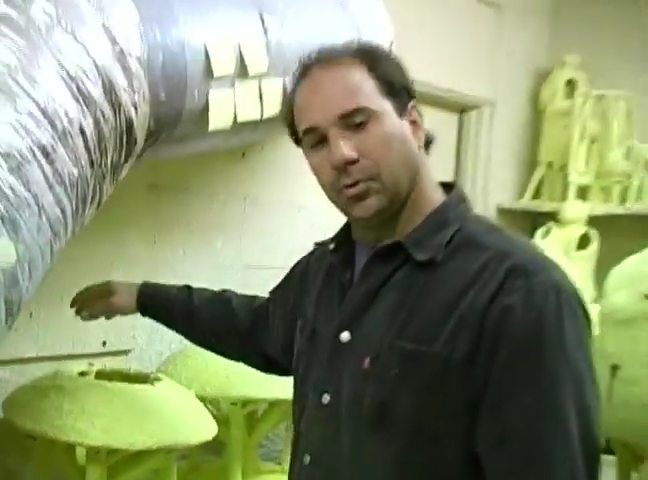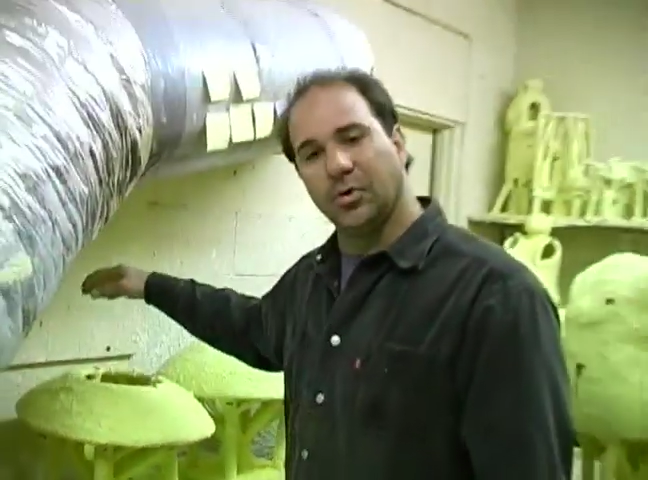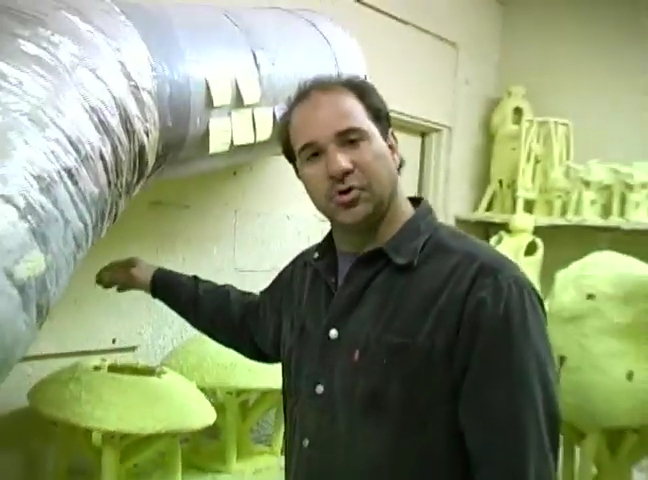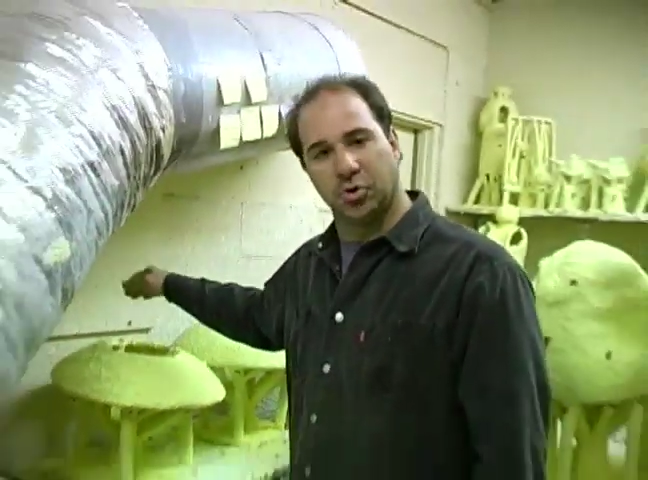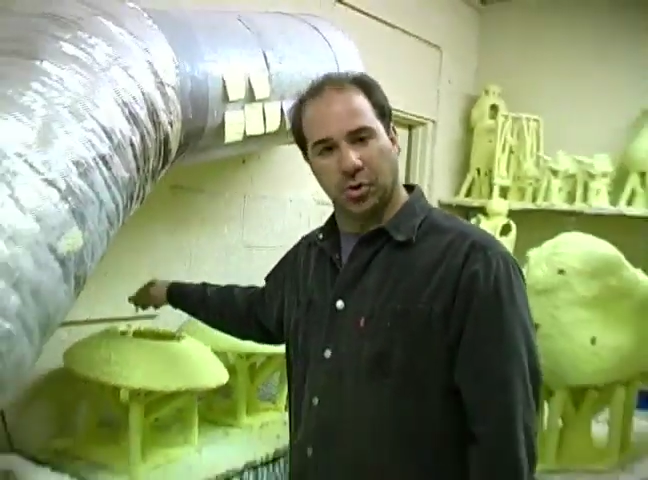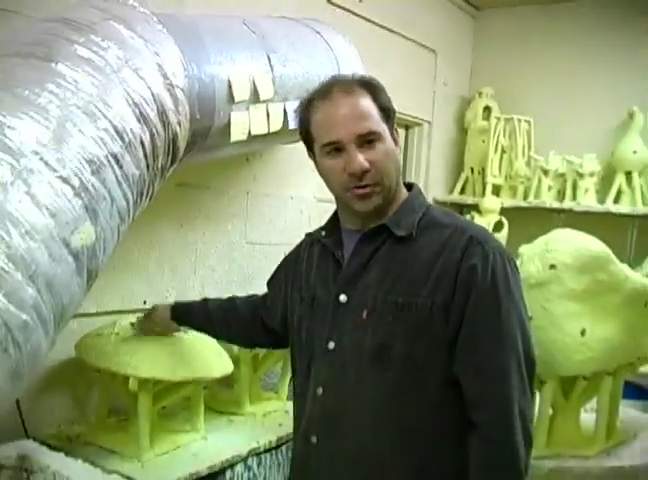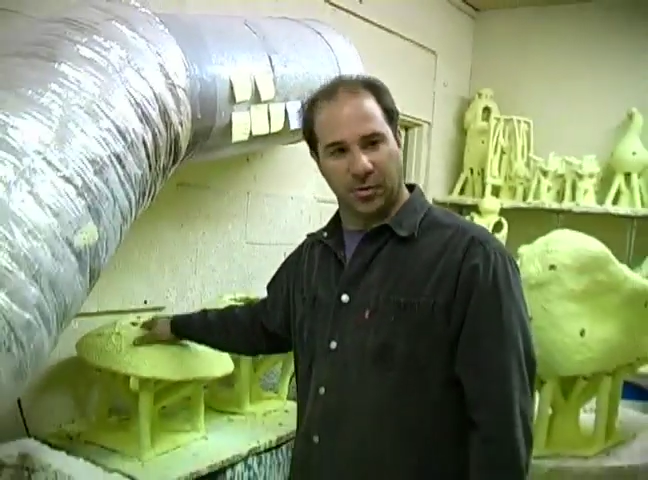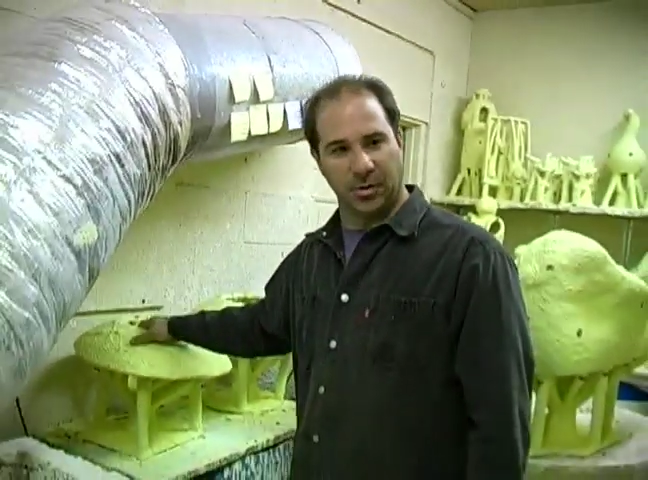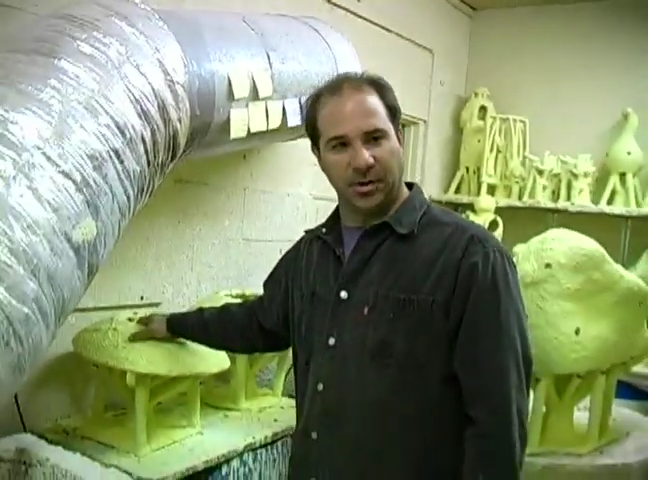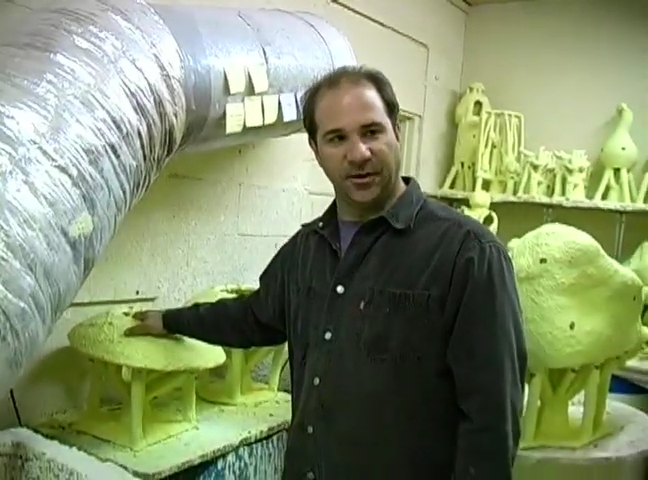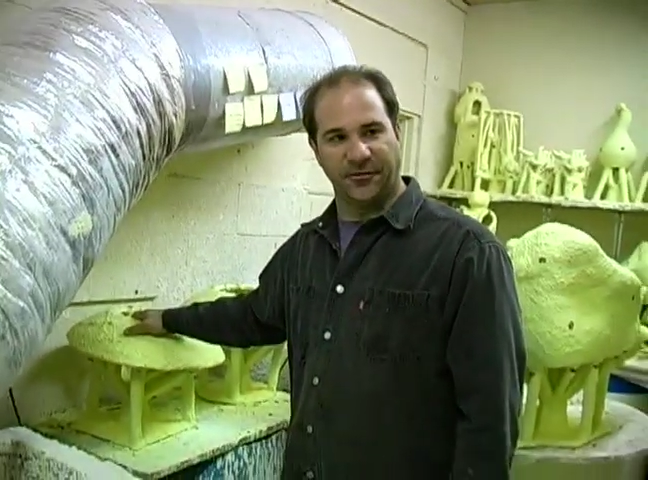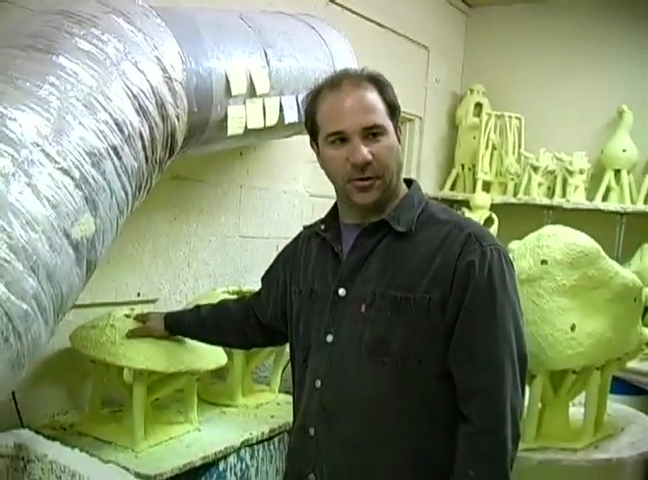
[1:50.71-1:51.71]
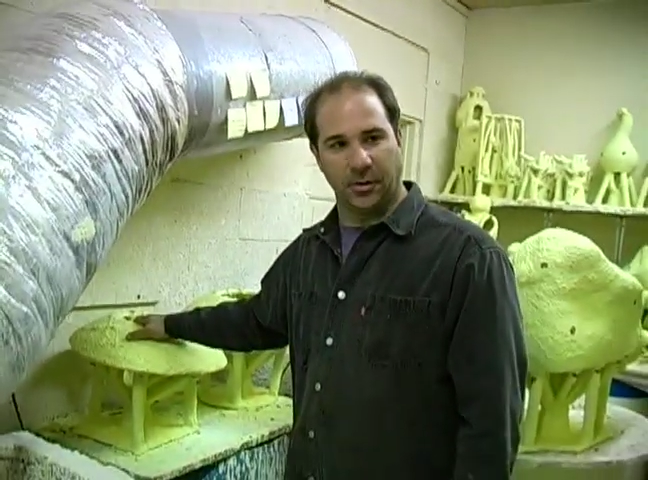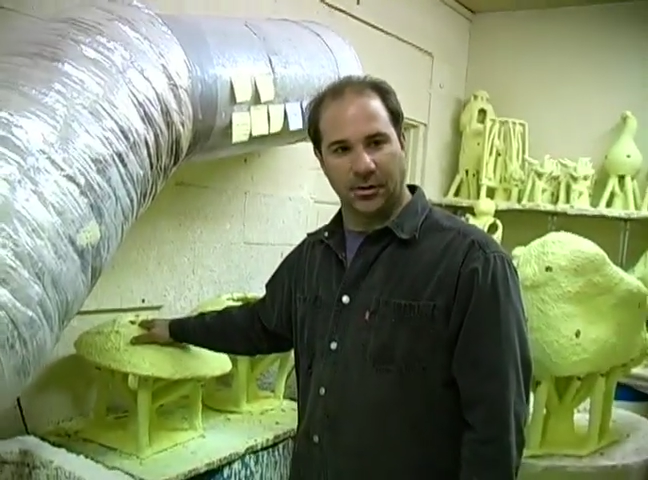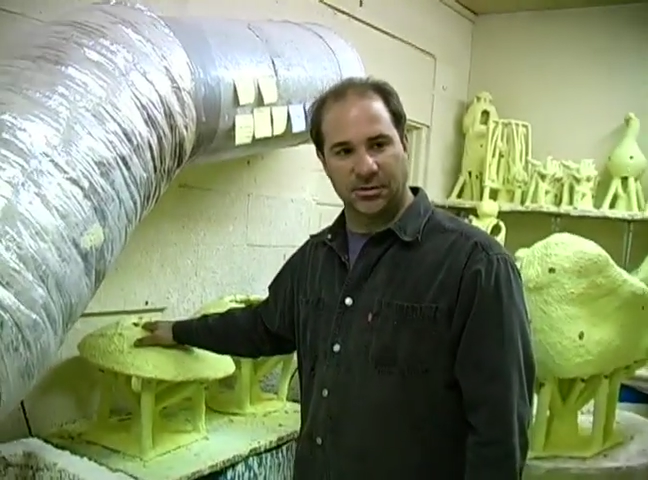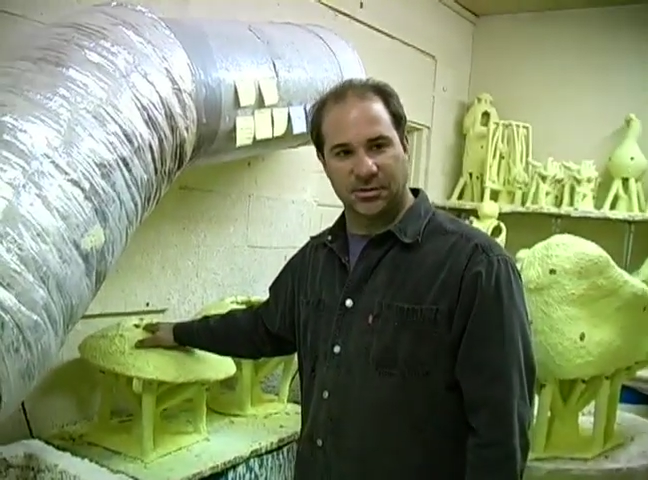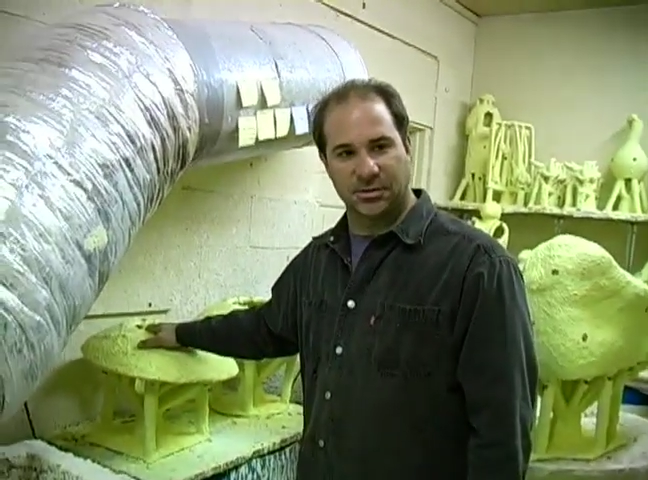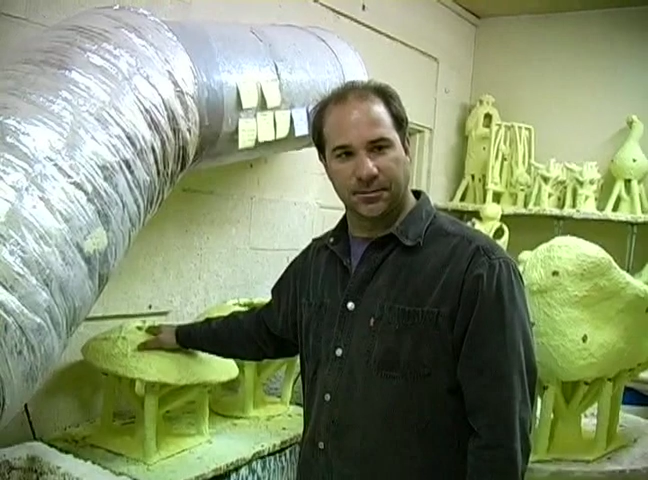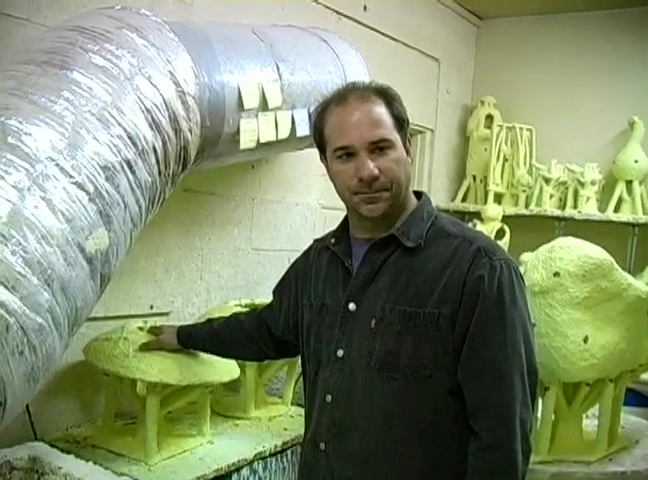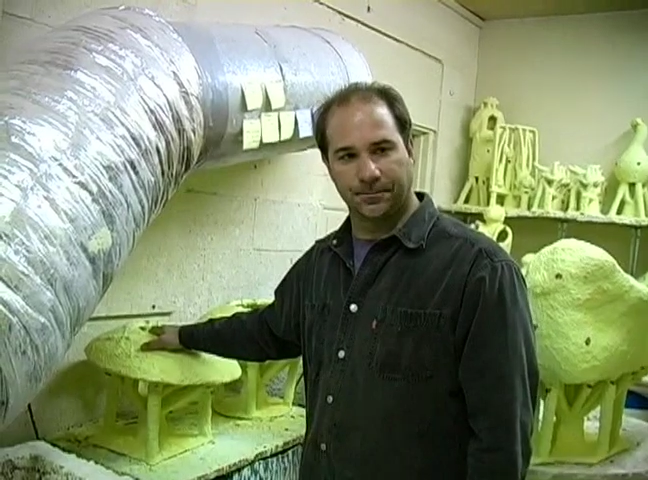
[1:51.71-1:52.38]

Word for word: We drill the relief holes,